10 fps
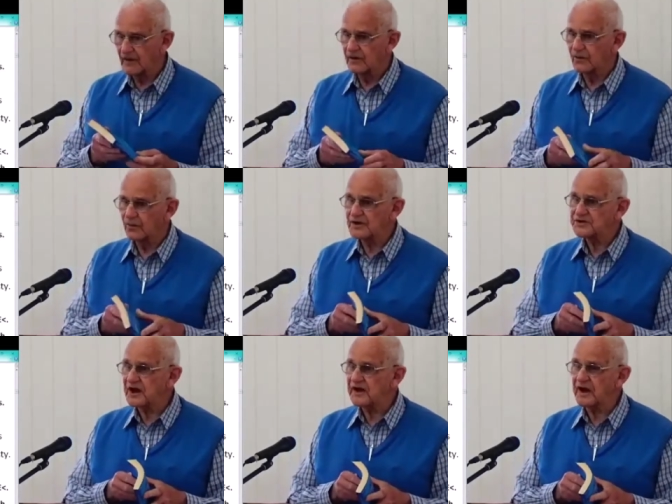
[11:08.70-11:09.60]
We
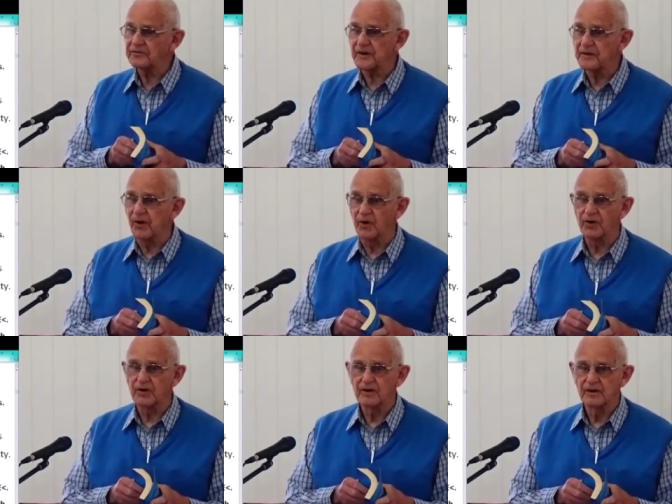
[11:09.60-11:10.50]
check every book
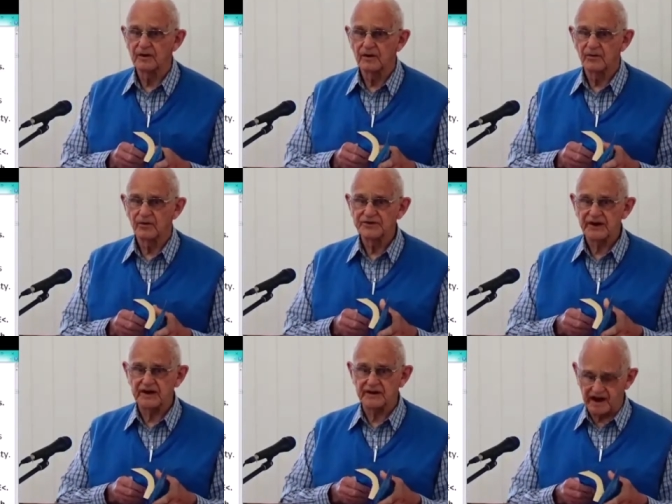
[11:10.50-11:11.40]
we
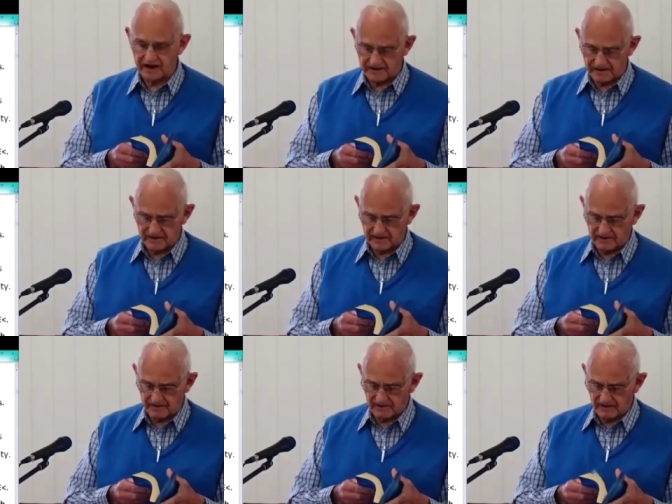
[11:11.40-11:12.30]
send out.
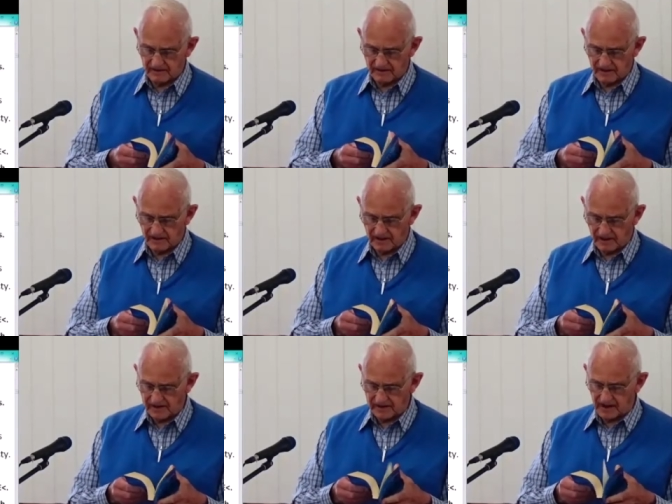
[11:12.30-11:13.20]

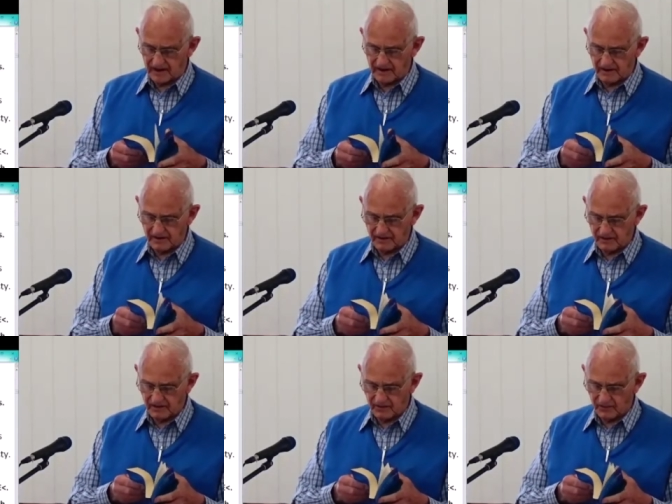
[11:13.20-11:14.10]
And uh,
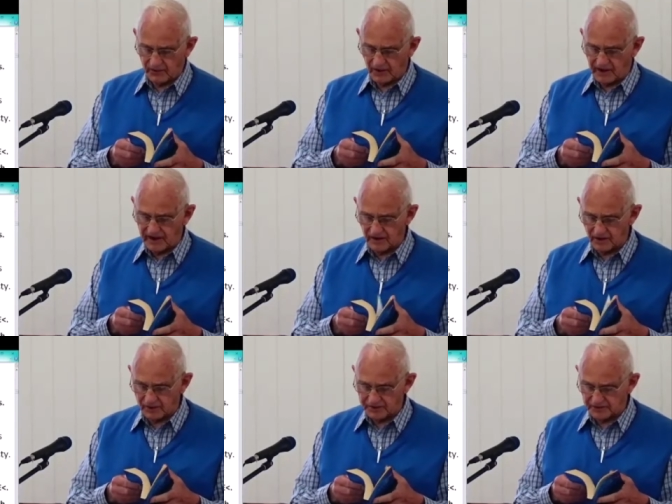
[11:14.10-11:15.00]
when I had a look
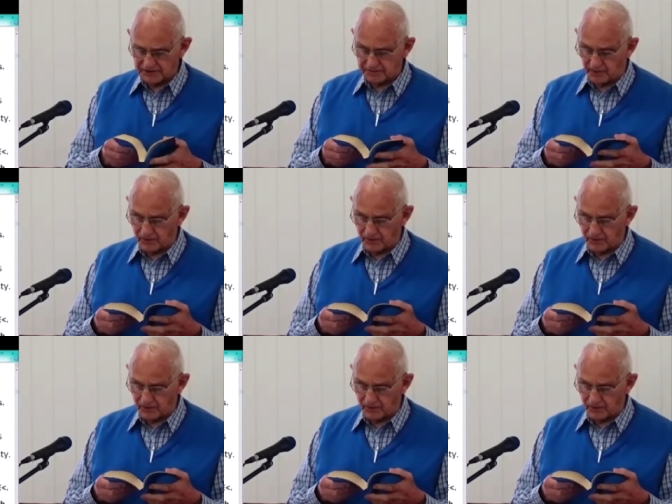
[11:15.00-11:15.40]
at this book,